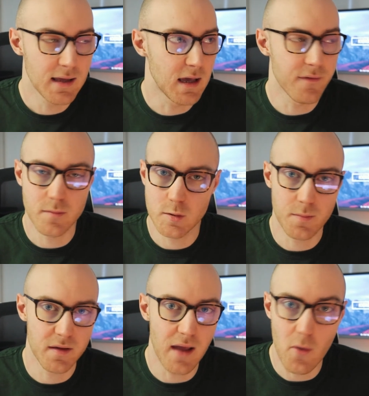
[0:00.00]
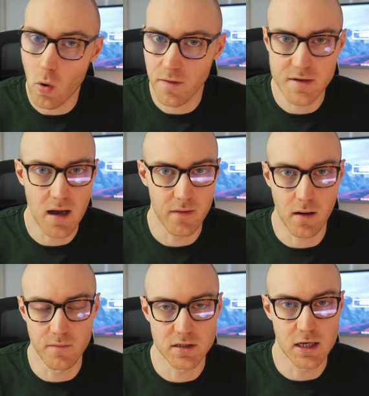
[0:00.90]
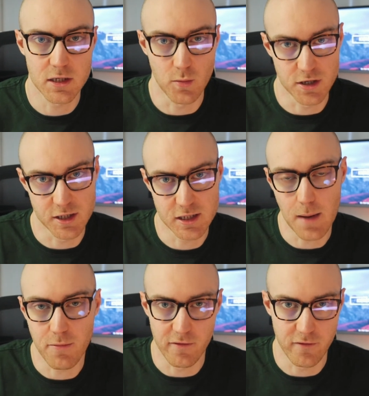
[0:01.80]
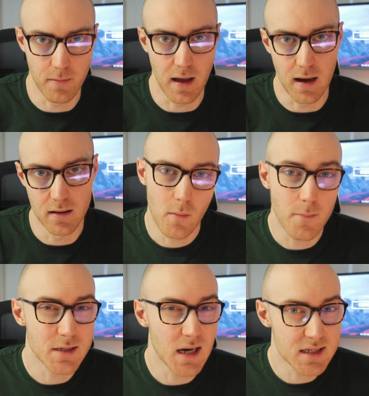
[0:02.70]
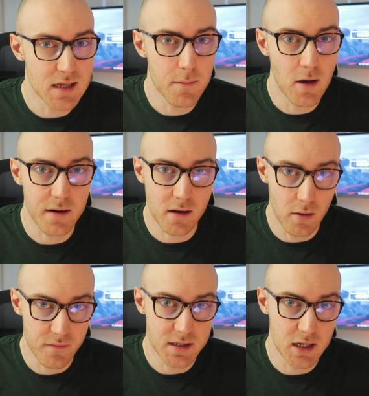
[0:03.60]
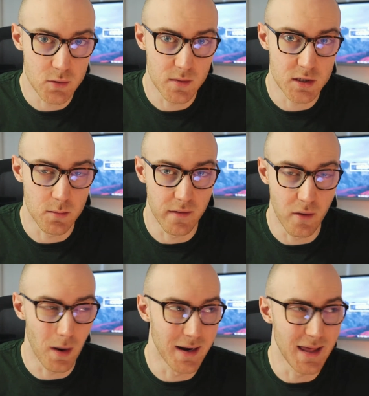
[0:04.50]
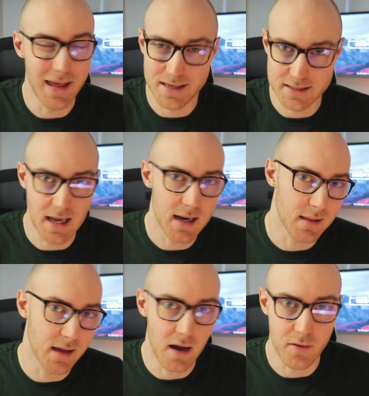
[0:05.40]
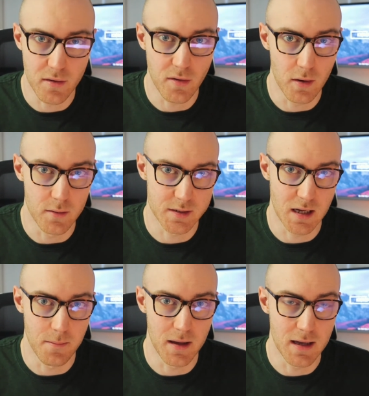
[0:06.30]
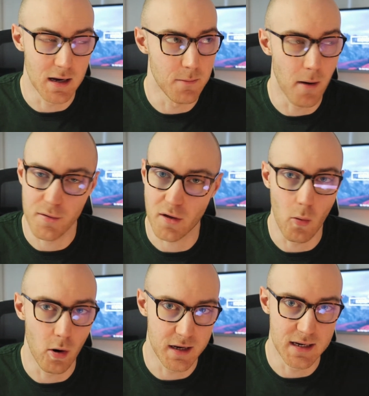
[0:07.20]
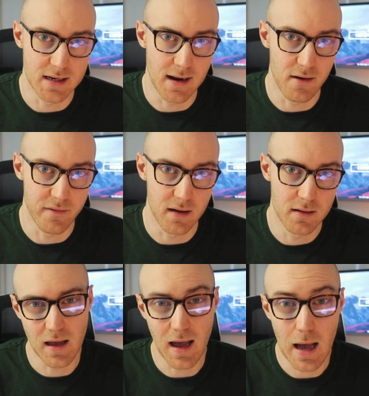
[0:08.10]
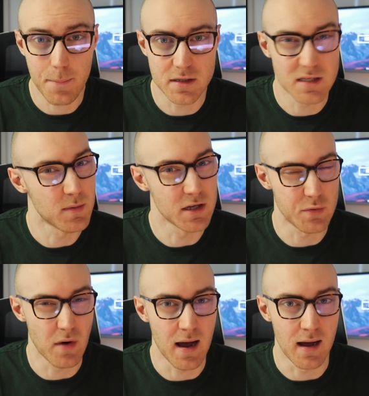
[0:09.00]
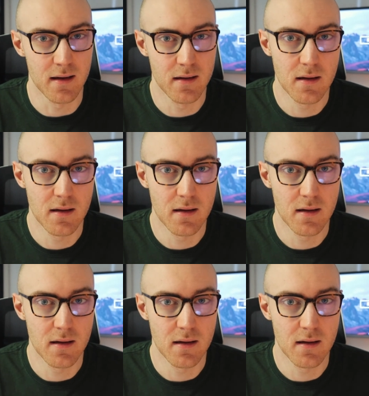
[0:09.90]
Give them something they want out of the conversation which is separate from that. When was the last time you had a conversation with someone that went exactly how you thought it was going to be and you both got what you needed out of it? It happens, but it's rare.